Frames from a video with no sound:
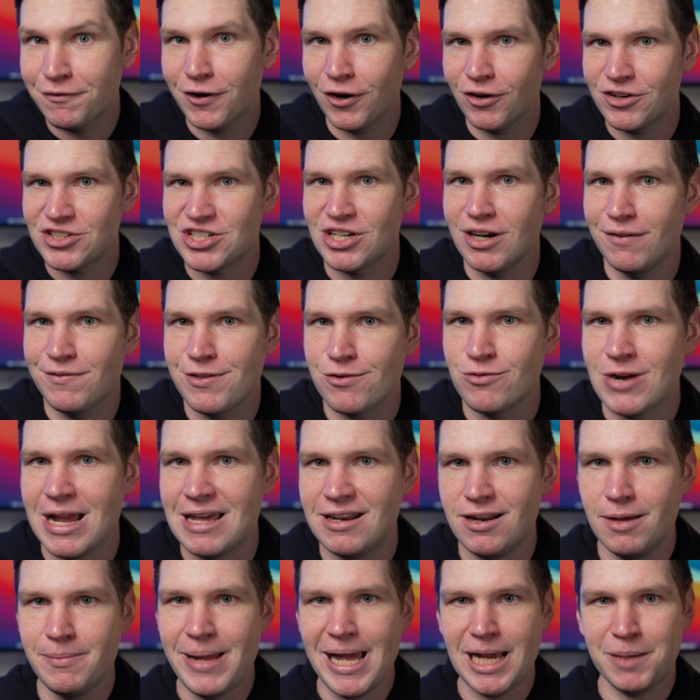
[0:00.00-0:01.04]
version of the
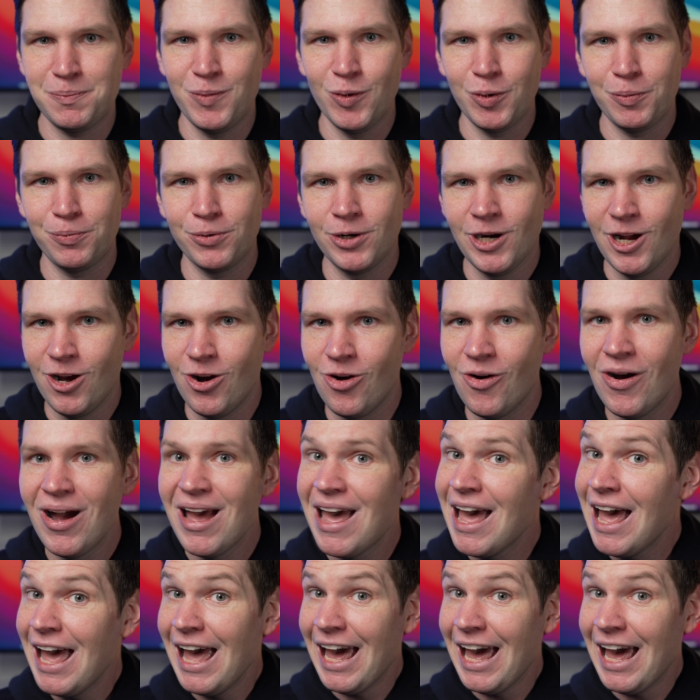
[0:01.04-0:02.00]
Retina MacBook Pro,